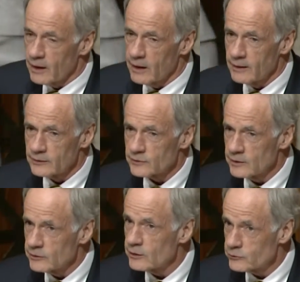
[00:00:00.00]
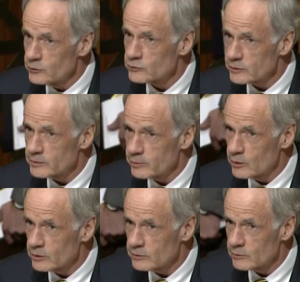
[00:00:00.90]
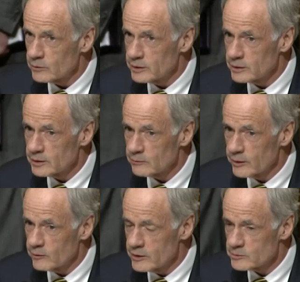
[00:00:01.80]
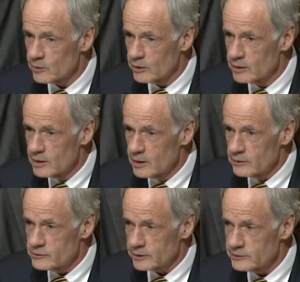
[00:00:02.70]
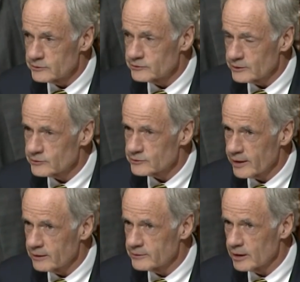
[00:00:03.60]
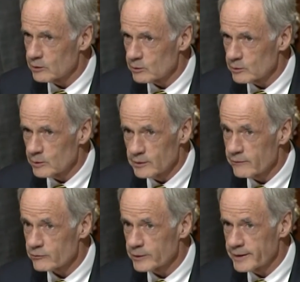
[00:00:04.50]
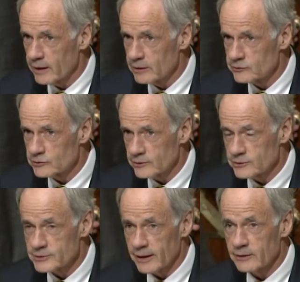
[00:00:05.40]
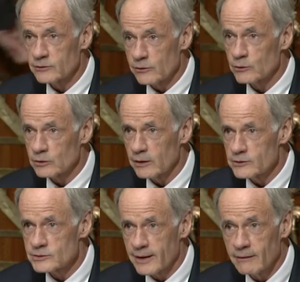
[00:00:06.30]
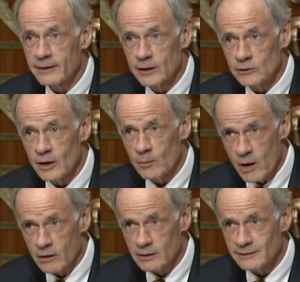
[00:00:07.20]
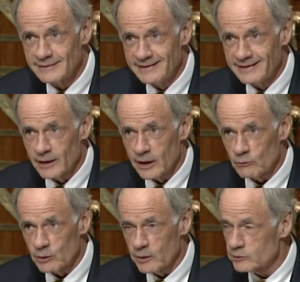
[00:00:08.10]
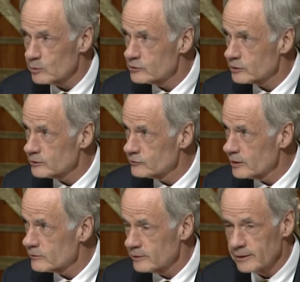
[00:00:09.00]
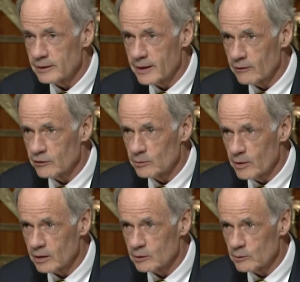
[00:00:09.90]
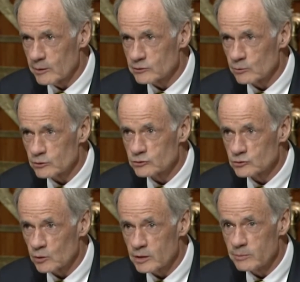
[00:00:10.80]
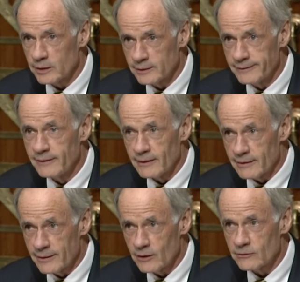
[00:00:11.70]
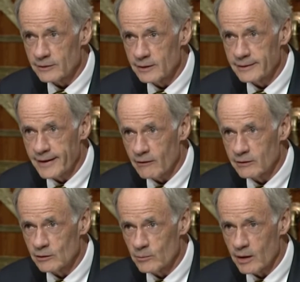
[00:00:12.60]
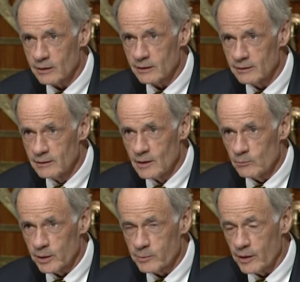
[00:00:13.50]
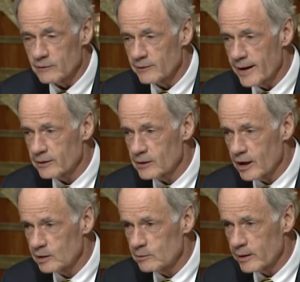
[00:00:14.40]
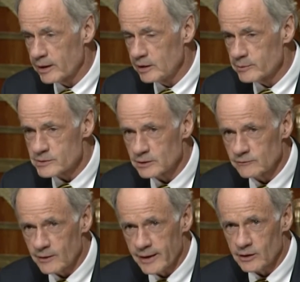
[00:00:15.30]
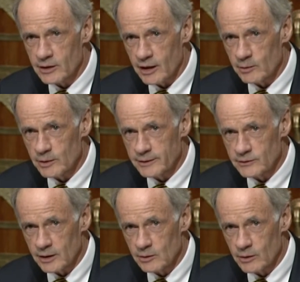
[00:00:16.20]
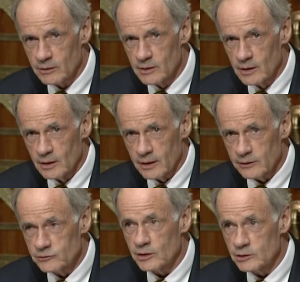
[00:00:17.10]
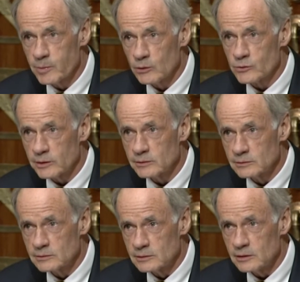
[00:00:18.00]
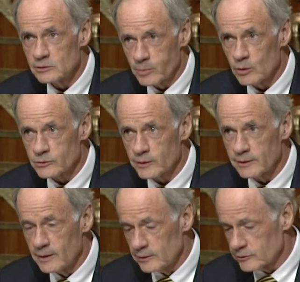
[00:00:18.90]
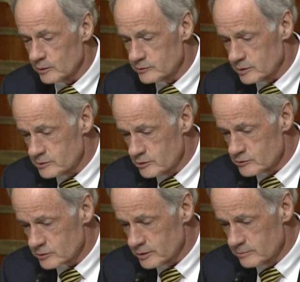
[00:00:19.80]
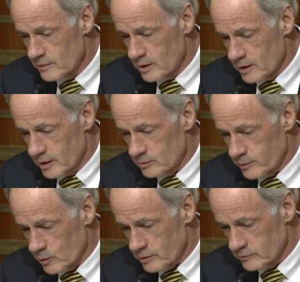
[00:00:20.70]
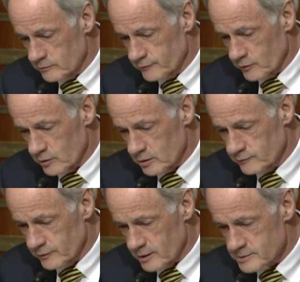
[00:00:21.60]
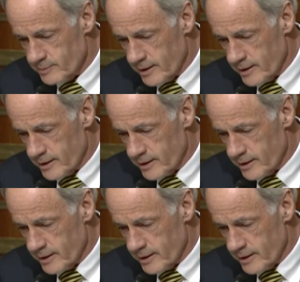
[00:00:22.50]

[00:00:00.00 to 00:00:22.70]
it's hugely important. We raise more chickens in Sussex County, Delaware. We only have three counties. Sussex County is the third largest county in America, and we raise more chickens there than any county in America. We raise more soybean there than any county in America. And a big part of our ag economy, about 80% of our ag economy in Delaware, is poultry. So it's hugely important for us.